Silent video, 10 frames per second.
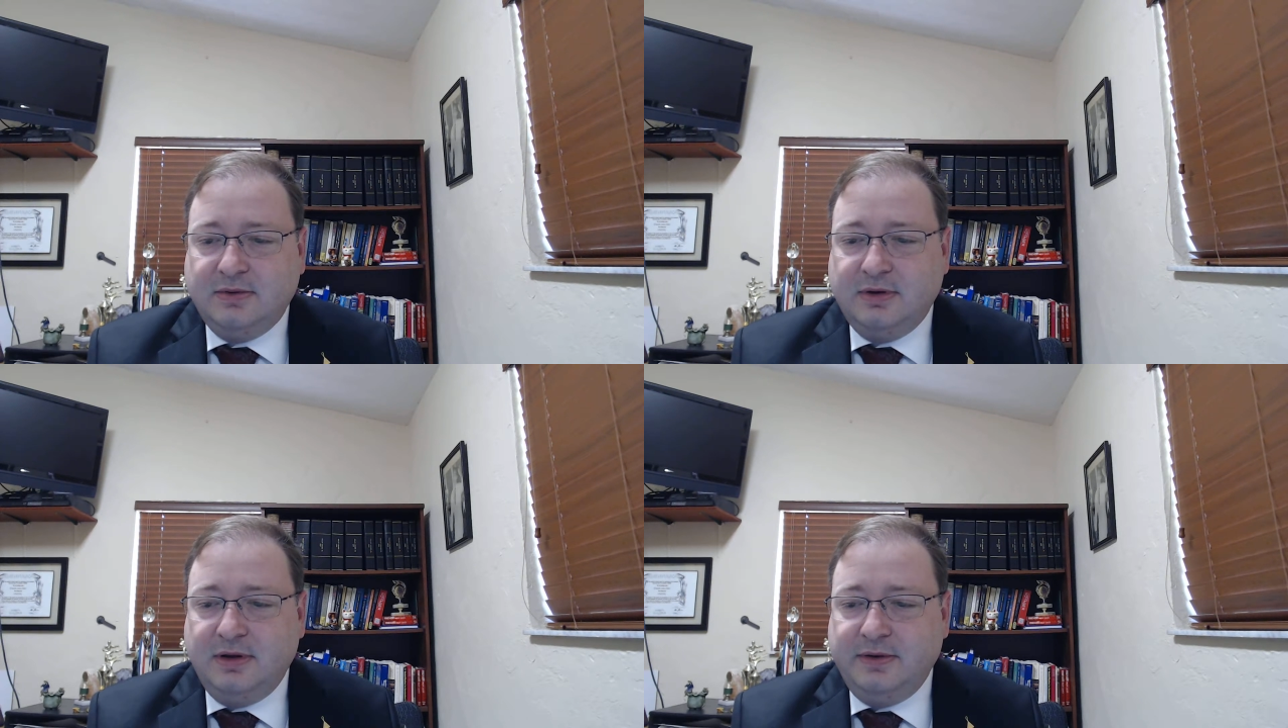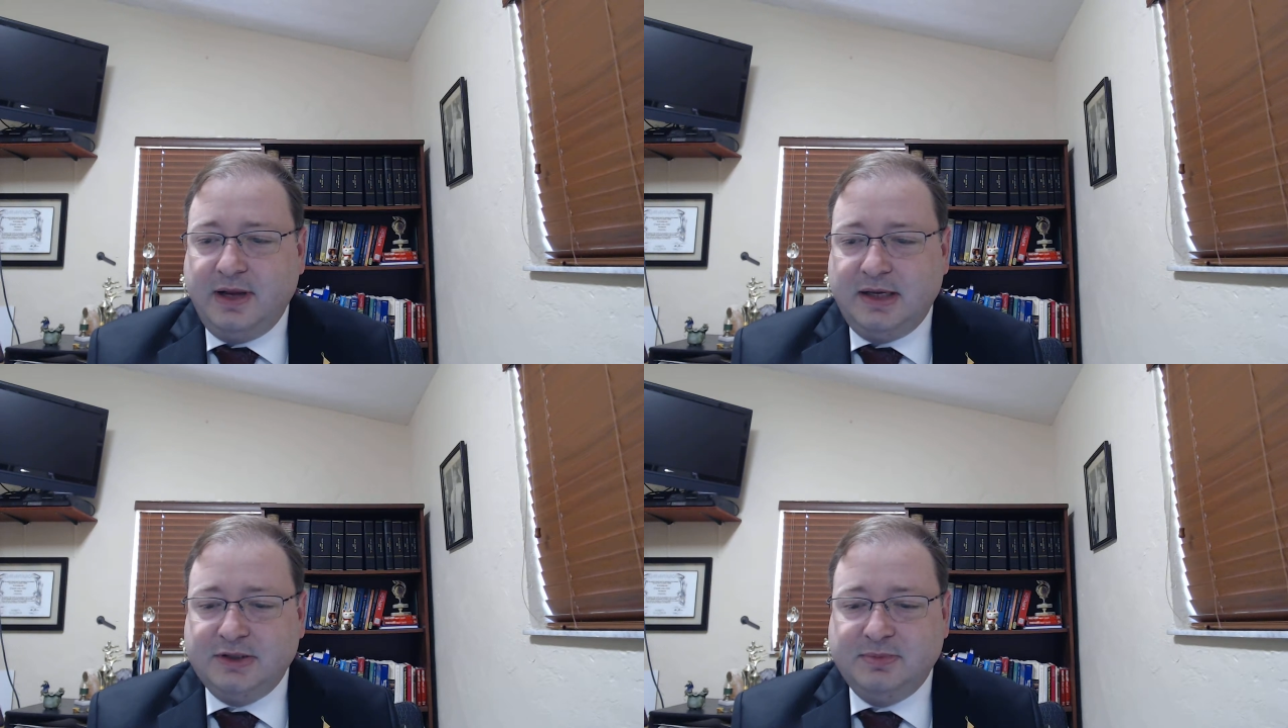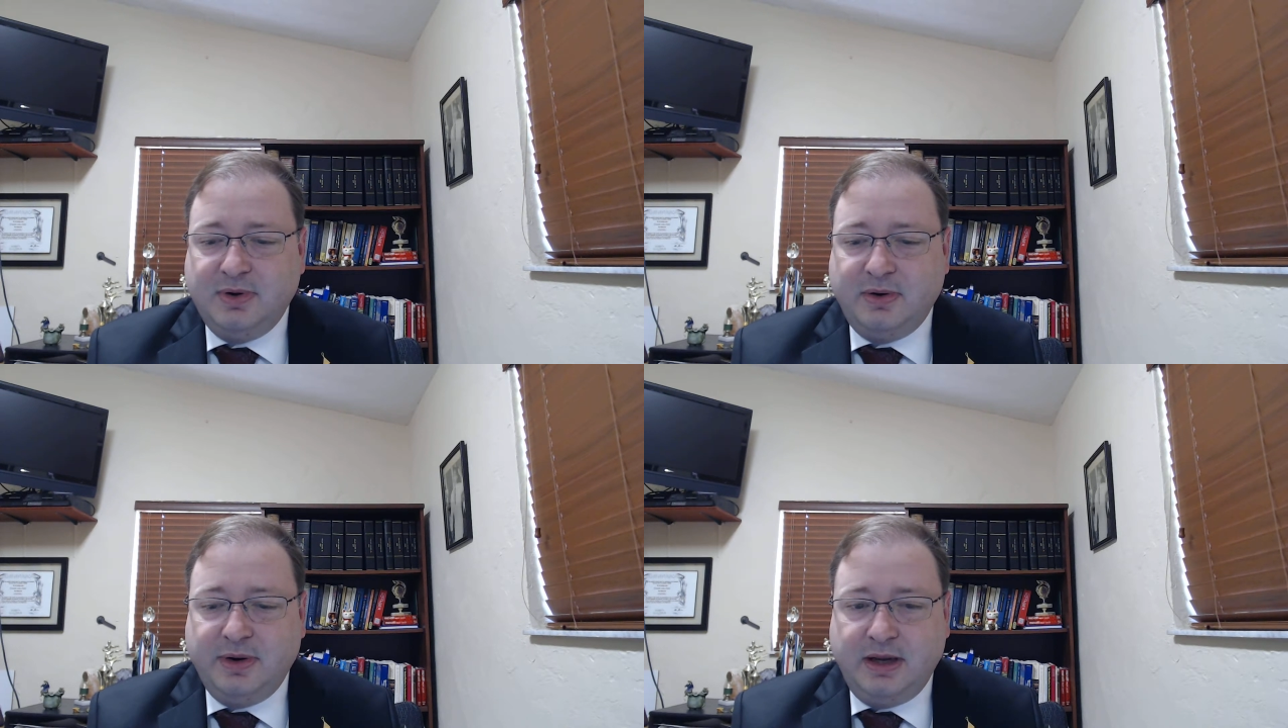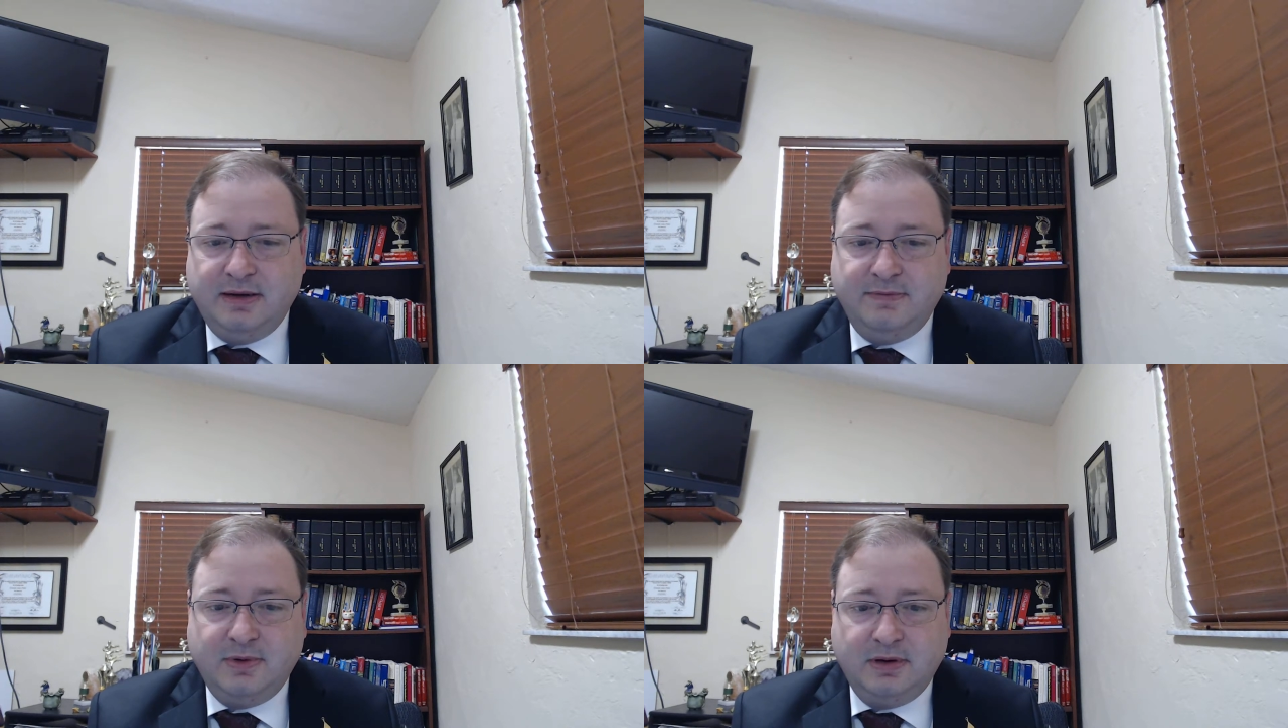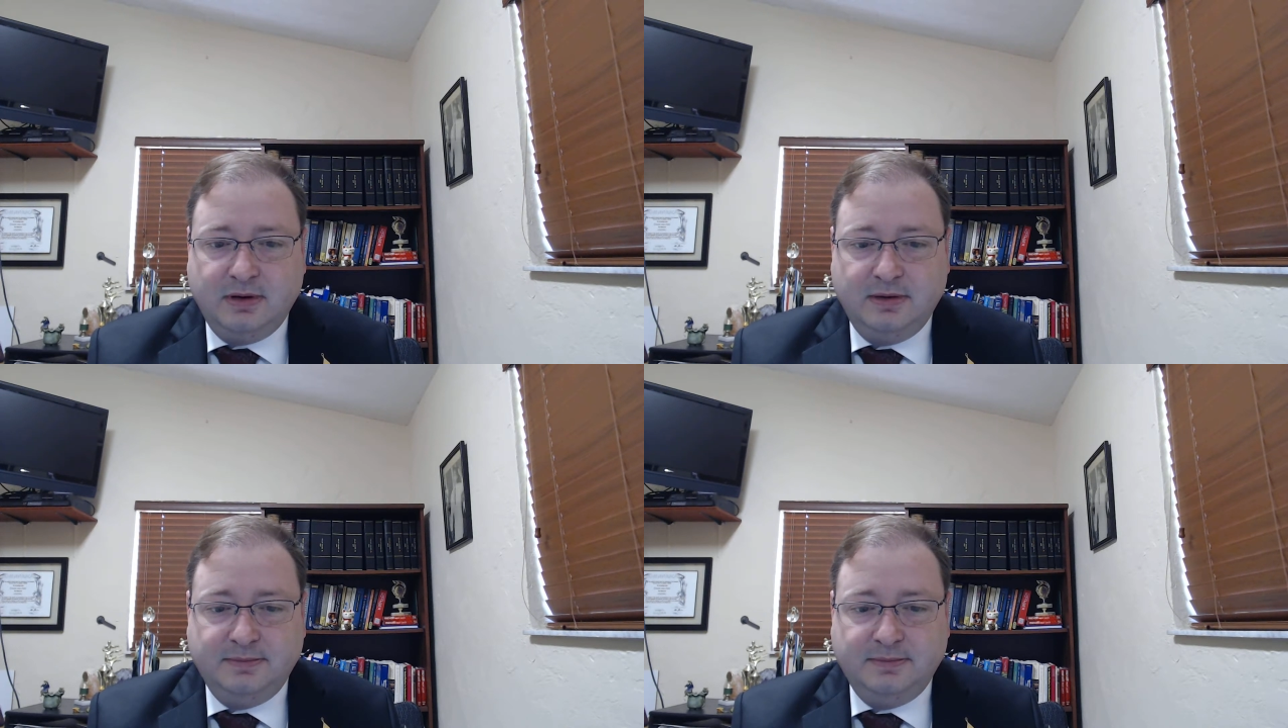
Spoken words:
or other eligible creative work.